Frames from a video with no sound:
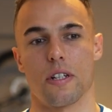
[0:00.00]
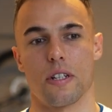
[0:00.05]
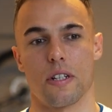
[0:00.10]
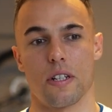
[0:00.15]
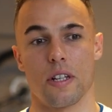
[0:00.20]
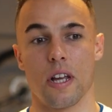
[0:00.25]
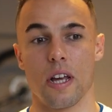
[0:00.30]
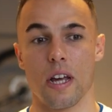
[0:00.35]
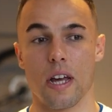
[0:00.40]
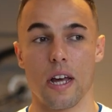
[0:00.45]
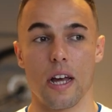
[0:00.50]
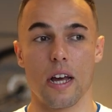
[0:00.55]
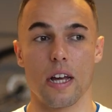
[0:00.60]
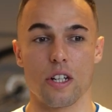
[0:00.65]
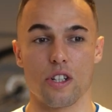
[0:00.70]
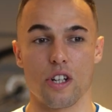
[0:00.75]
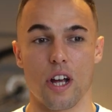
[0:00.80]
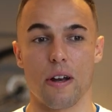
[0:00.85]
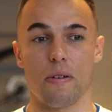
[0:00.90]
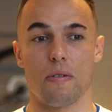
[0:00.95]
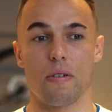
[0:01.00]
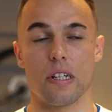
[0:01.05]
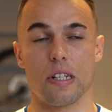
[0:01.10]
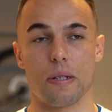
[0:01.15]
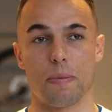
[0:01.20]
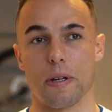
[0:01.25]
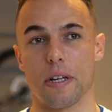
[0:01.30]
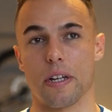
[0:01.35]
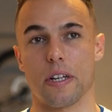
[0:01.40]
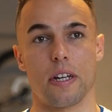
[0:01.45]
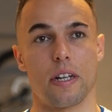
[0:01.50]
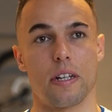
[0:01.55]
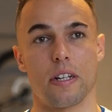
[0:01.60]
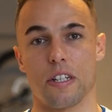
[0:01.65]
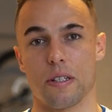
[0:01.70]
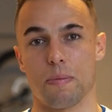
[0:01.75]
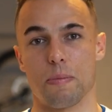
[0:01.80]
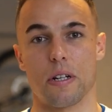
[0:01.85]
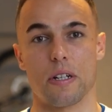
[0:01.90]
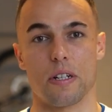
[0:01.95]
And generally speaking,
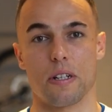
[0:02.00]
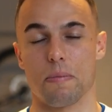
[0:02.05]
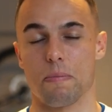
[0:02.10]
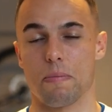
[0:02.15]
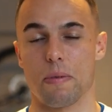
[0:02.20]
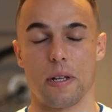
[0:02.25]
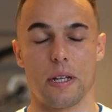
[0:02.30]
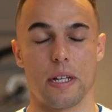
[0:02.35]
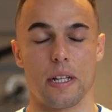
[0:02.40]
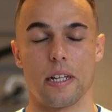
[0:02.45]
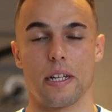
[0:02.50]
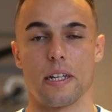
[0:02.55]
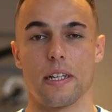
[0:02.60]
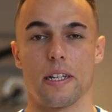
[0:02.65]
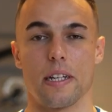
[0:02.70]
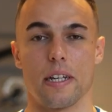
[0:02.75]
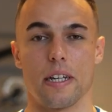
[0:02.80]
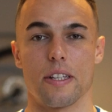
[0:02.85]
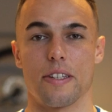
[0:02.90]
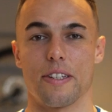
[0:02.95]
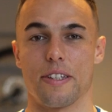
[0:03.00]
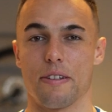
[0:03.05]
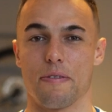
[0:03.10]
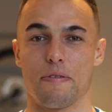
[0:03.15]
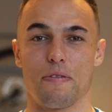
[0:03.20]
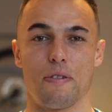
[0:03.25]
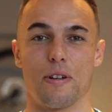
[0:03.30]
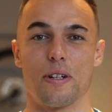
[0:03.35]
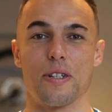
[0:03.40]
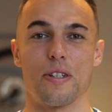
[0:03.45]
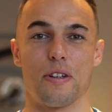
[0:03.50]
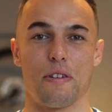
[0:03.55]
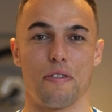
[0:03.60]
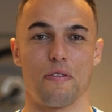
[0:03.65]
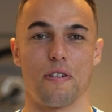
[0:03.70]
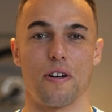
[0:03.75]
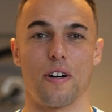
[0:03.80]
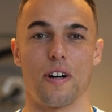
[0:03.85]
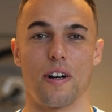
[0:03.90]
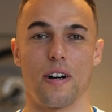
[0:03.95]
it's been completely incident-free so
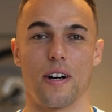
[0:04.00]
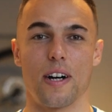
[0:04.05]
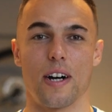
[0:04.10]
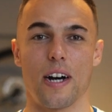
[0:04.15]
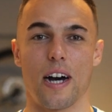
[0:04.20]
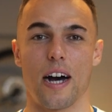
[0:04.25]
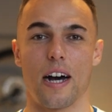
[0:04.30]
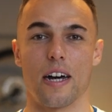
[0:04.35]
far.